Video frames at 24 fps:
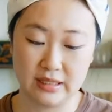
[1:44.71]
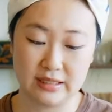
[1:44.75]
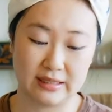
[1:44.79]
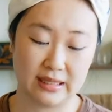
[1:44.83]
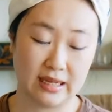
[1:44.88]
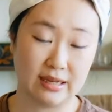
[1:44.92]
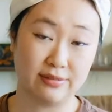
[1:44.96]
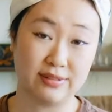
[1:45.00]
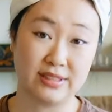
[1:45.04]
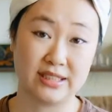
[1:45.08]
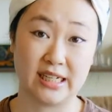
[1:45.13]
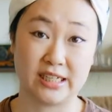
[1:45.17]
And they
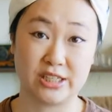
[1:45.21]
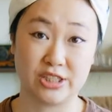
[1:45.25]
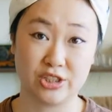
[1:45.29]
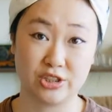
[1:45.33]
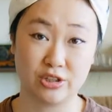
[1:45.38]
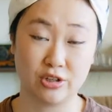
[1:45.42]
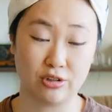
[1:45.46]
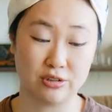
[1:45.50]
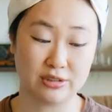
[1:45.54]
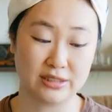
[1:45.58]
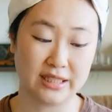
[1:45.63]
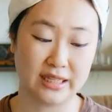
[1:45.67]
have a section
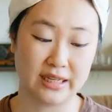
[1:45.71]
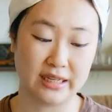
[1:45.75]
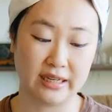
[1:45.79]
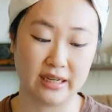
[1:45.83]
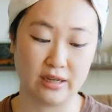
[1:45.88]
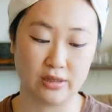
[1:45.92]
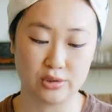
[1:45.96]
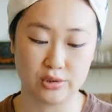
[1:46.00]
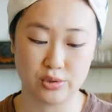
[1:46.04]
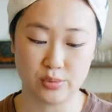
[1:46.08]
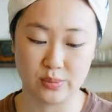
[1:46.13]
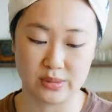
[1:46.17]
called
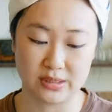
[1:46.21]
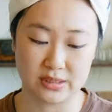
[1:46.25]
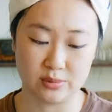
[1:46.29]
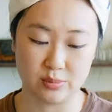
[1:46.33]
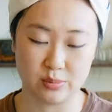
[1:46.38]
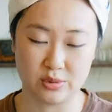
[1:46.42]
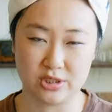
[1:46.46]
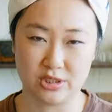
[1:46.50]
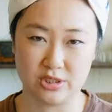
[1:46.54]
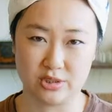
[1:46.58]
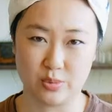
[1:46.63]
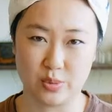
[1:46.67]
takeout twist,
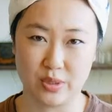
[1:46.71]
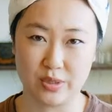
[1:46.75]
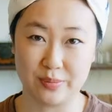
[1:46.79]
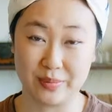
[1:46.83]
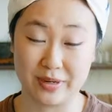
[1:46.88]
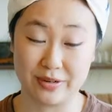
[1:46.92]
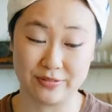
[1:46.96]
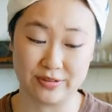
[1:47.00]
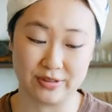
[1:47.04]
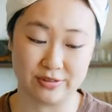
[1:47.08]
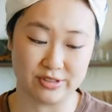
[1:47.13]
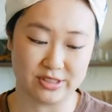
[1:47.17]
which is one of
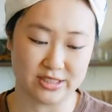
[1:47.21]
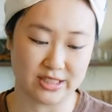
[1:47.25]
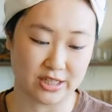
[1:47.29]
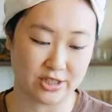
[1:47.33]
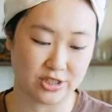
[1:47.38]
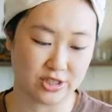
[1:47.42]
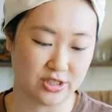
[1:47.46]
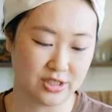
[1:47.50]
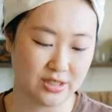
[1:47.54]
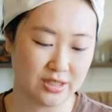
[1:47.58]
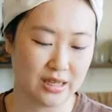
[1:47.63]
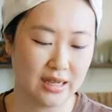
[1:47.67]
my favorite
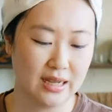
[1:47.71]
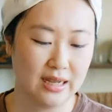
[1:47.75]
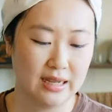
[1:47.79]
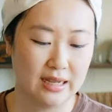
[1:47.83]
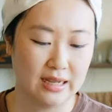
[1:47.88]
sections.